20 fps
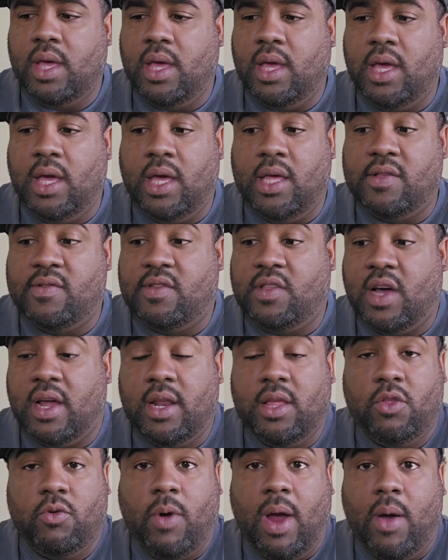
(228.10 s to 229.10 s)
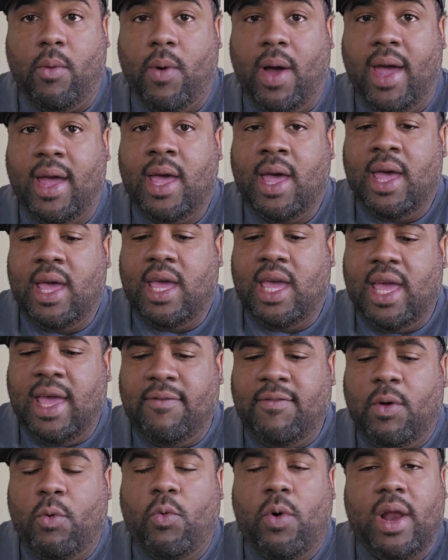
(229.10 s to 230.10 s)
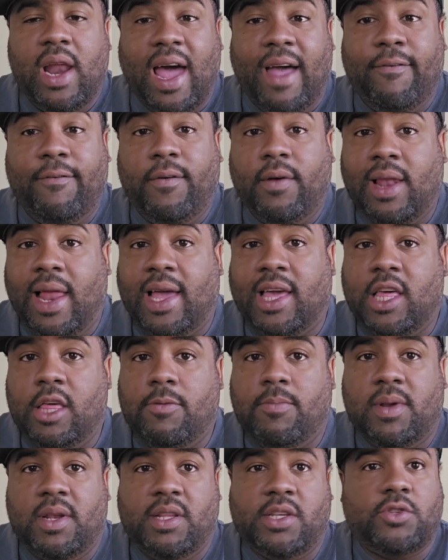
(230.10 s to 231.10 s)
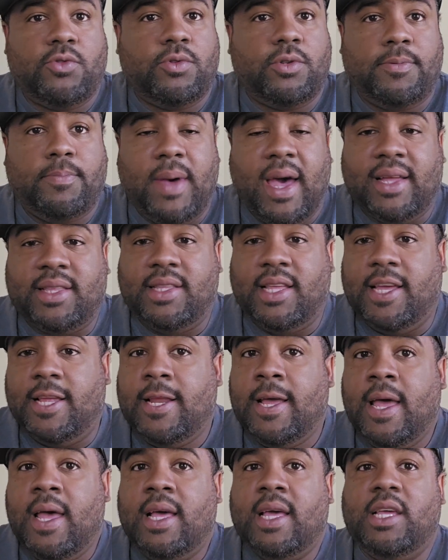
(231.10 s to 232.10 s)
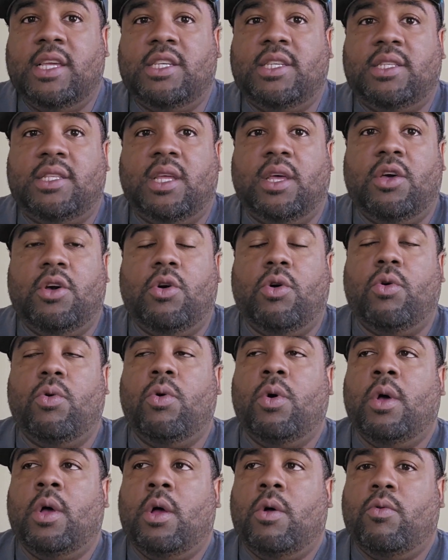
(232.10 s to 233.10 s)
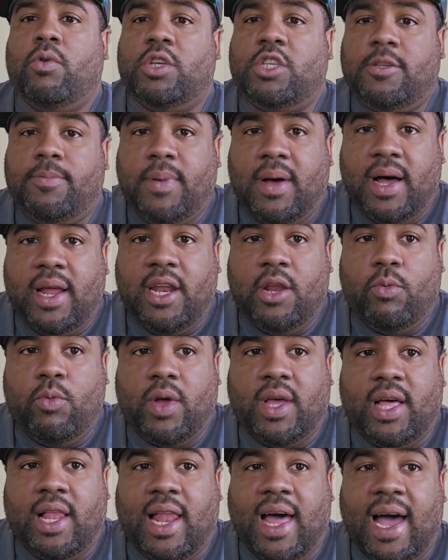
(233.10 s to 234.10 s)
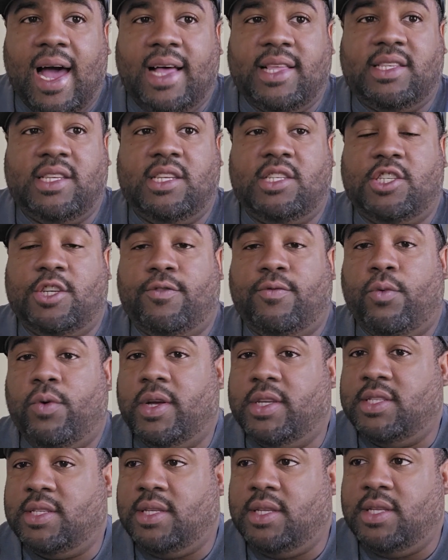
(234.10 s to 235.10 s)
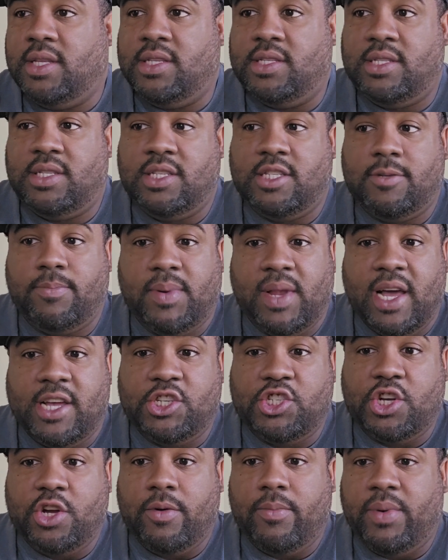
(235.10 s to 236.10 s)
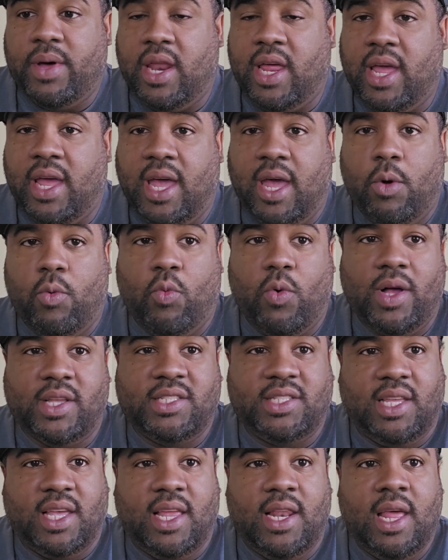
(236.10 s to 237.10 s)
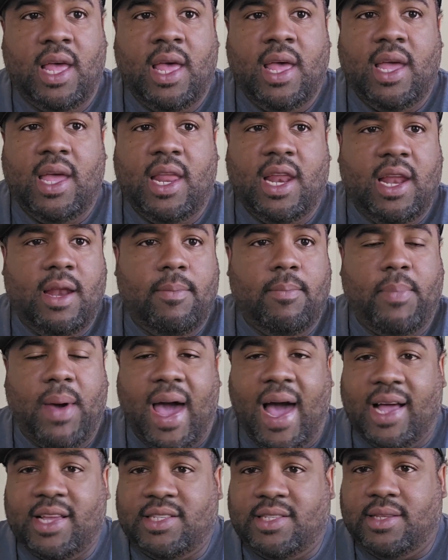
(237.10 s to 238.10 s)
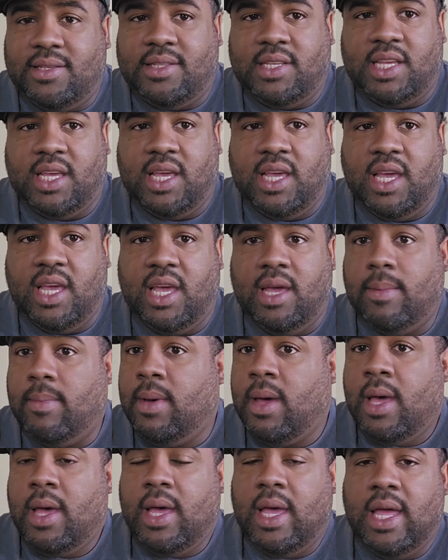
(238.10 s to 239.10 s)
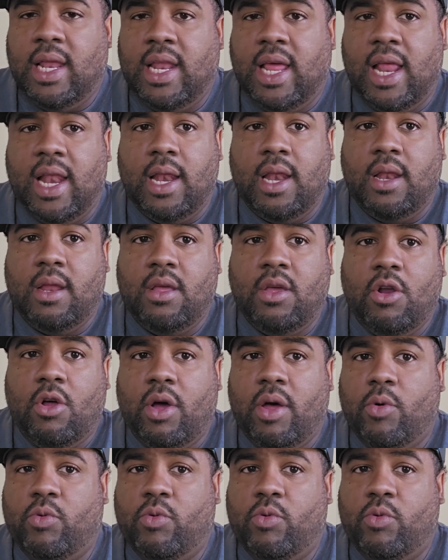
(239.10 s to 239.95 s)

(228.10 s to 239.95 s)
he's done it the right way. Even when I feel like he's been disrespected, he still responded with class. He just voiced his displeasure, but it, it wasn't, he didn't bash the team. He didn't, you know,